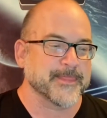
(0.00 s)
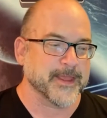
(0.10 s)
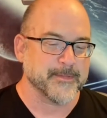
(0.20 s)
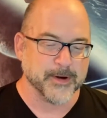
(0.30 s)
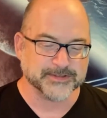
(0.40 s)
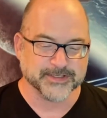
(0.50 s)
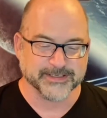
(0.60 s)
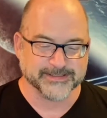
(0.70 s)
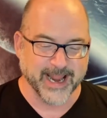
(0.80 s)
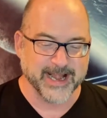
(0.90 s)
most of the
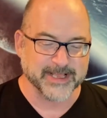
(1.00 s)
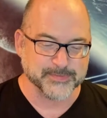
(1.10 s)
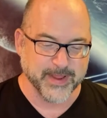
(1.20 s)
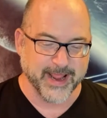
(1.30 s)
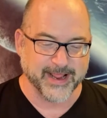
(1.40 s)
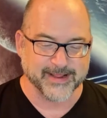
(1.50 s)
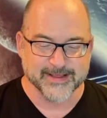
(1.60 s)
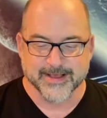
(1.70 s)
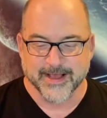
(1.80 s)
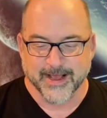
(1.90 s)
data is being
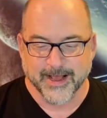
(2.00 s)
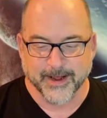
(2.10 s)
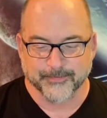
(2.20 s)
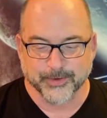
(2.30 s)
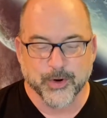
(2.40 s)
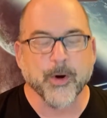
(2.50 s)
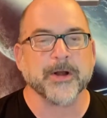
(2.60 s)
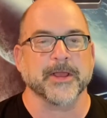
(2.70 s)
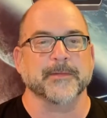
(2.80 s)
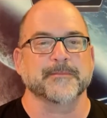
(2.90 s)

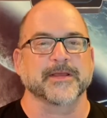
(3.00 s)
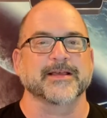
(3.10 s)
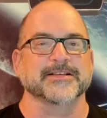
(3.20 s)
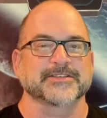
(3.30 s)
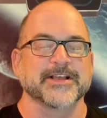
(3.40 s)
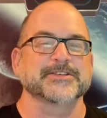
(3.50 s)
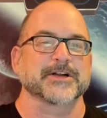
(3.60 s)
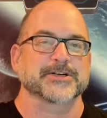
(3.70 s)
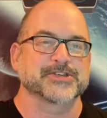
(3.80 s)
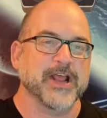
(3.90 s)
recorded because these
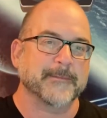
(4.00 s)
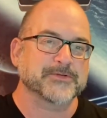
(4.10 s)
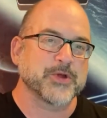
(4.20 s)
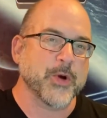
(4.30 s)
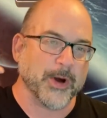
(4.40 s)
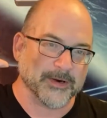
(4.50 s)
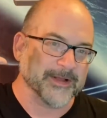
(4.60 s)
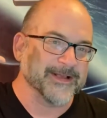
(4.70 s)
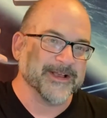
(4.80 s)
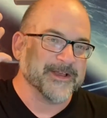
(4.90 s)
are ships who are,
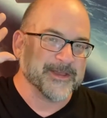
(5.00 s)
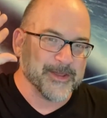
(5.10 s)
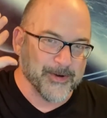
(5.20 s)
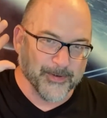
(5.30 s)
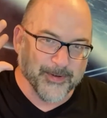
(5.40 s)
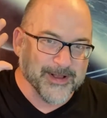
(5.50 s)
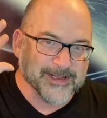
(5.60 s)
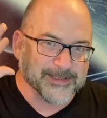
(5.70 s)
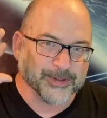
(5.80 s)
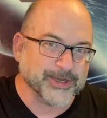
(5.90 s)

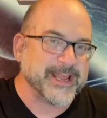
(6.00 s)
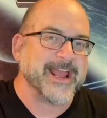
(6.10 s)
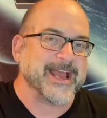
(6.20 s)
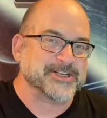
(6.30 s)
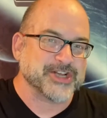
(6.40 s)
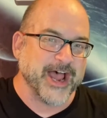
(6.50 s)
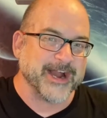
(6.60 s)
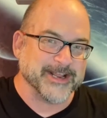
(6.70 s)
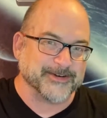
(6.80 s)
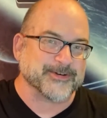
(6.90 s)
looking at
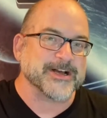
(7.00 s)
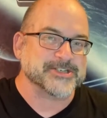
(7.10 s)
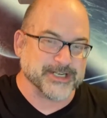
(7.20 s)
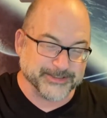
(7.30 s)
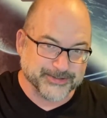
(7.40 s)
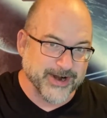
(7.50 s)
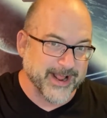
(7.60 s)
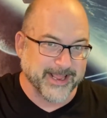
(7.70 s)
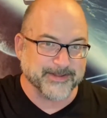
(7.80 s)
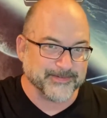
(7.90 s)
China and Russia and
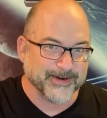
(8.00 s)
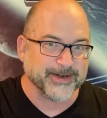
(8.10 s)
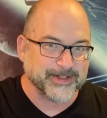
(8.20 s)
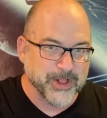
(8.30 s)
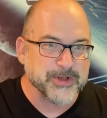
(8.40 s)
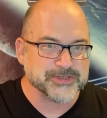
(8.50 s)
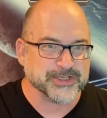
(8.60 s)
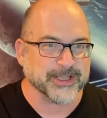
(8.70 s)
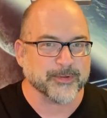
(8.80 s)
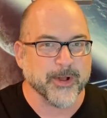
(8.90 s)
tracking very
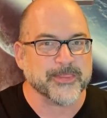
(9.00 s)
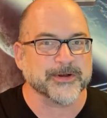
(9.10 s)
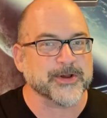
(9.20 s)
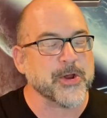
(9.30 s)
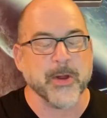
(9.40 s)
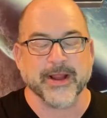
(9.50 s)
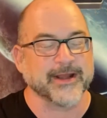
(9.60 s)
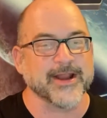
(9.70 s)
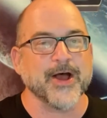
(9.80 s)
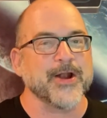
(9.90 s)
closely what they're doing.
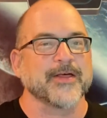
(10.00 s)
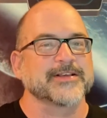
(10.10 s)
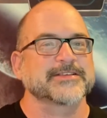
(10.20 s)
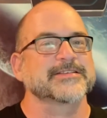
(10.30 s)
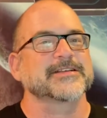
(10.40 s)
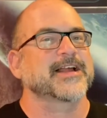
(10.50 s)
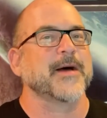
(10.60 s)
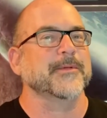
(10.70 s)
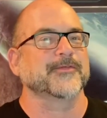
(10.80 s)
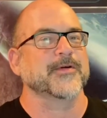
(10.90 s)
And no, this isn't
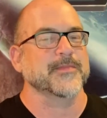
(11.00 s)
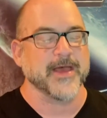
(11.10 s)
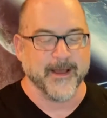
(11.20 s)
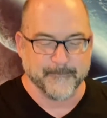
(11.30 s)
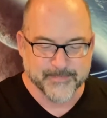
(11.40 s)
coming from them.